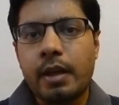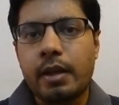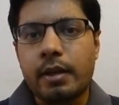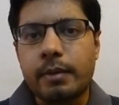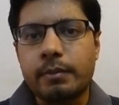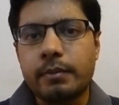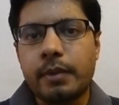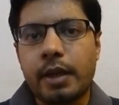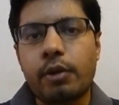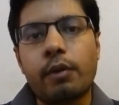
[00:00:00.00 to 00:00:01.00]

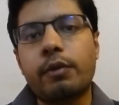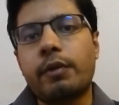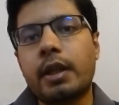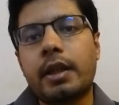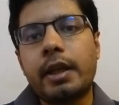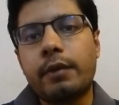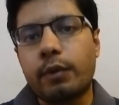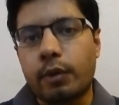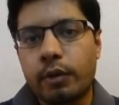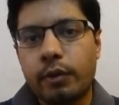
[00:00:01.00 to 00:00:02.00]
And you have to feel
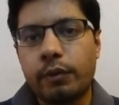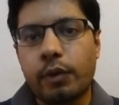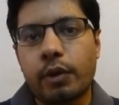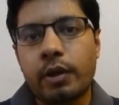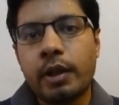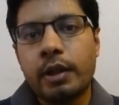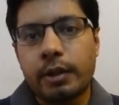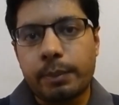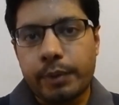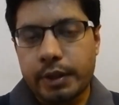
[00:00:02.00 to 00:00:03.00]
grateful for
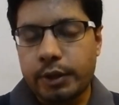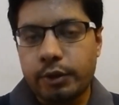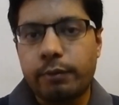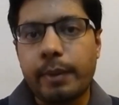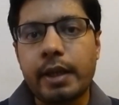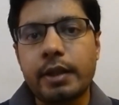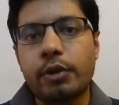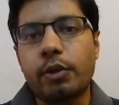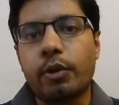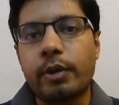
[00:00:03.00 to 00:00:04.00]
the presence of mind
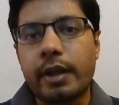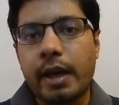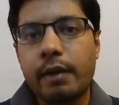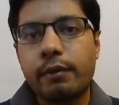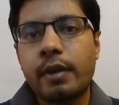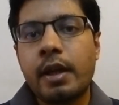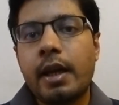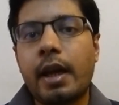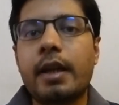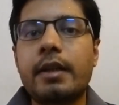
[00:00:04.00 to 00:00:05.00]
that you already have,
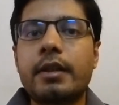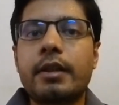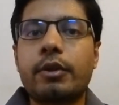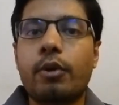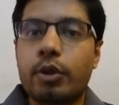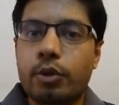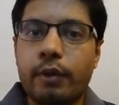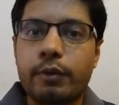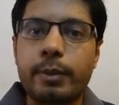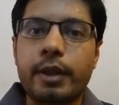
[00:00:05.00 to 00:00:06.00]
and you also
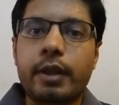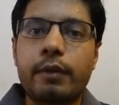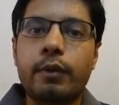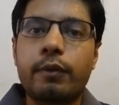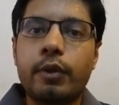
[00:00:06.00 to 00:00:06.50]
have to be grateful